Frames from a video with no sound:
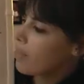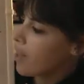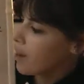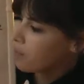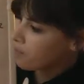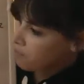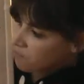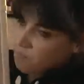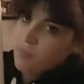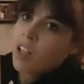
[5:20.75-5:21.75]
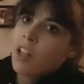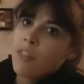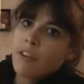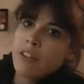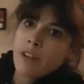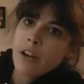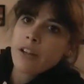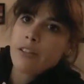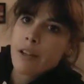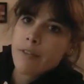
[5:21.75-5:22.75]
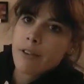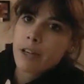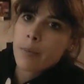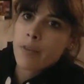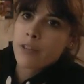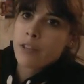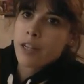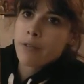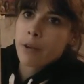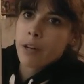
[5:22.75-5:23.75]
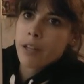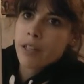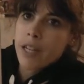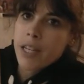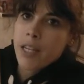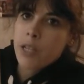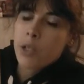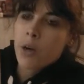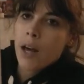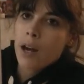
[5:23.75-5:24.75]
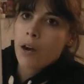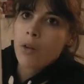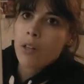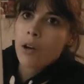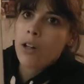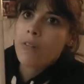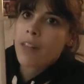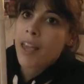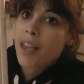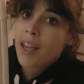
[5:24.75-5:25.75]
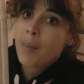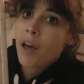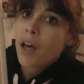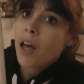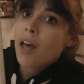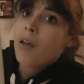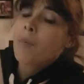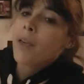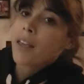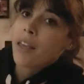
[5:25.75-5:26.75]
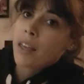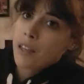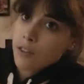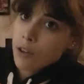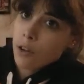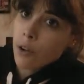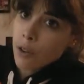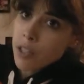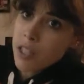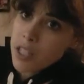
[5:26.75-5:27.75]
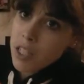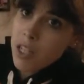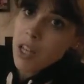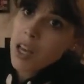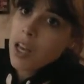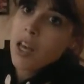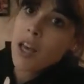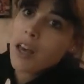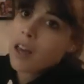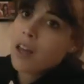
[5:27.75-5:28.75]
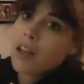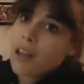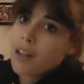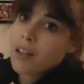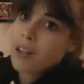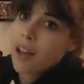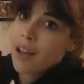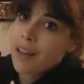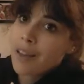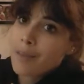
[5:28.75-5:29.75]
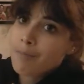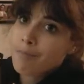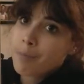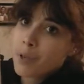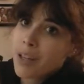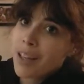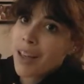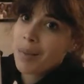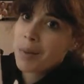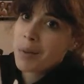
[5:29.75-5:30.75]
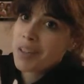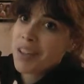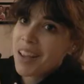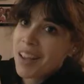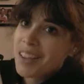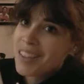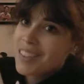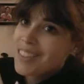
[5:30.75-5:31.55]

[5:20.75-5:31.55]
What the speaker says: And then 3 stars for Mr. Jake Voracek here, who had our only goal of the game, making it his 3rd goal of the season. And I am pretty happy with Jake.